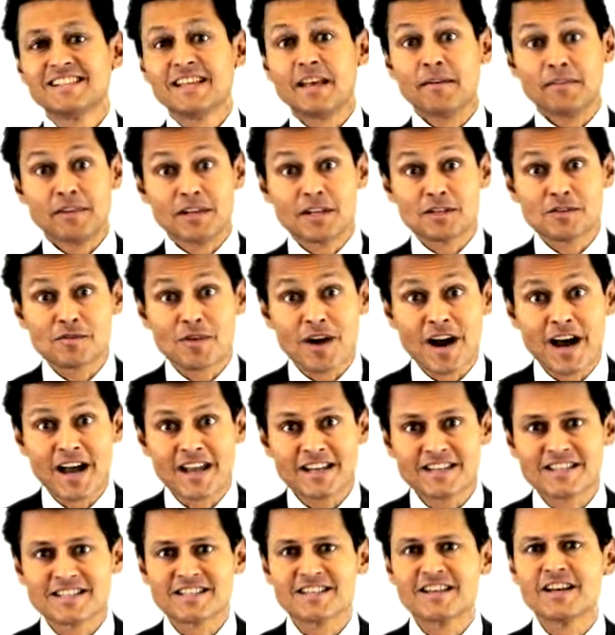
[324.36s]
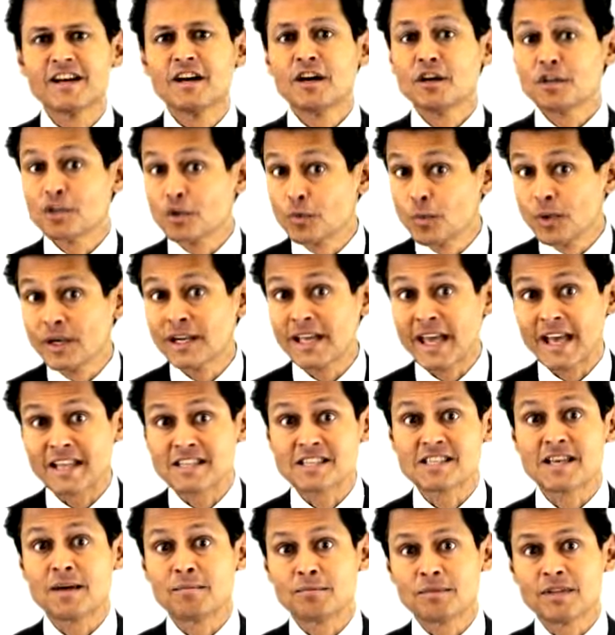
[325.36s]
if it is right, you will get
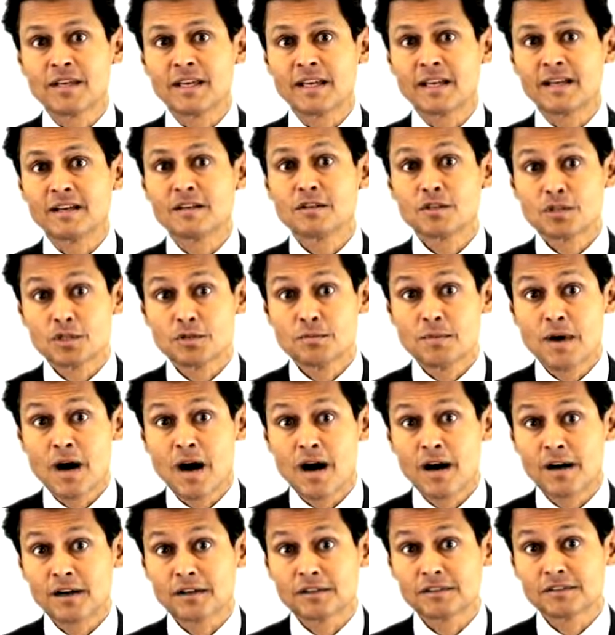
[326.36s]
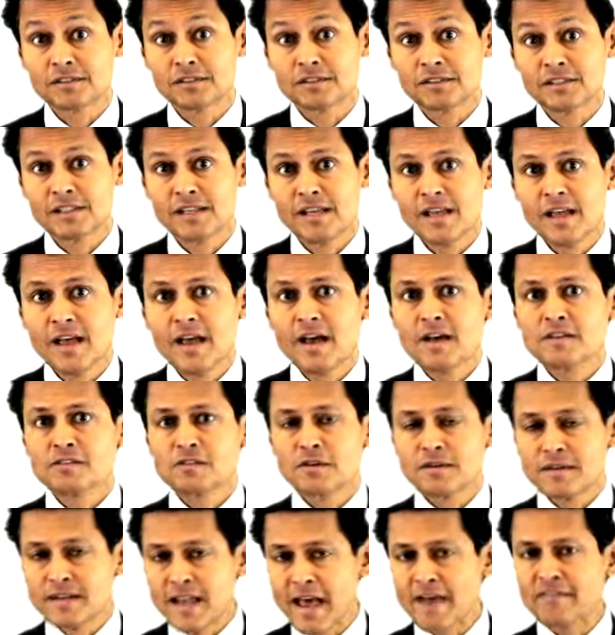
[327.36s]
something, 2 marks.
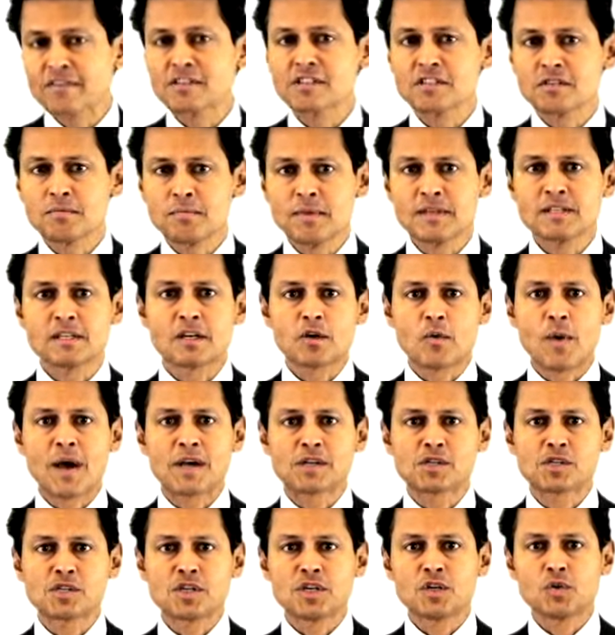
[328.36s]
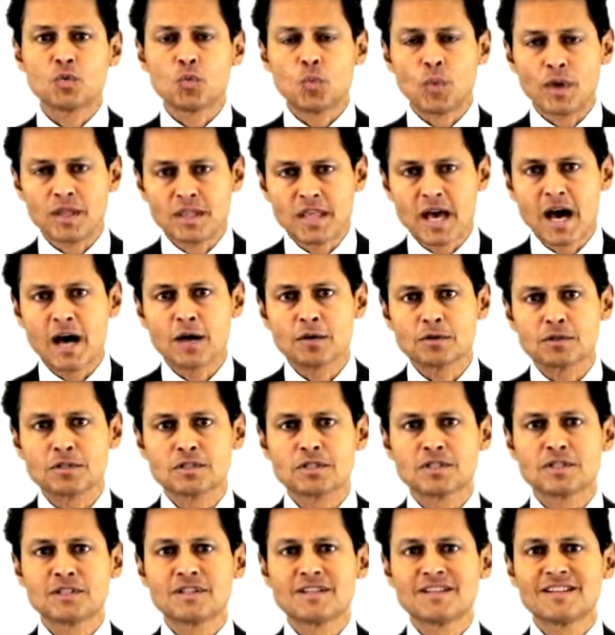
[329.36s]
So never submit a question
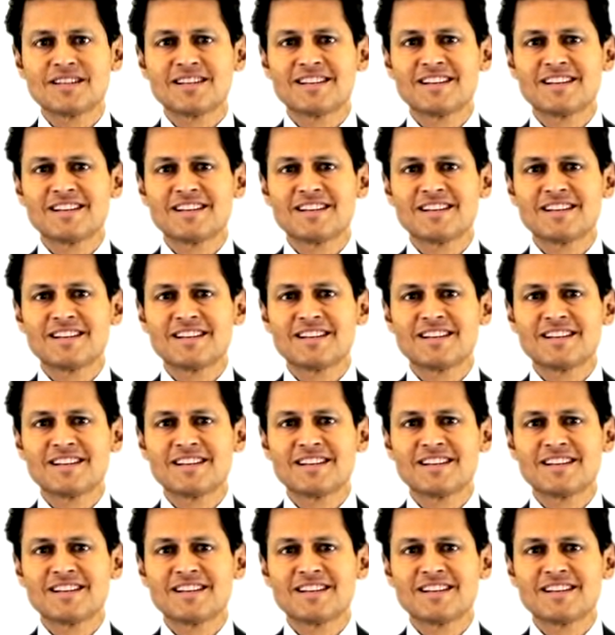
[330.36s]
without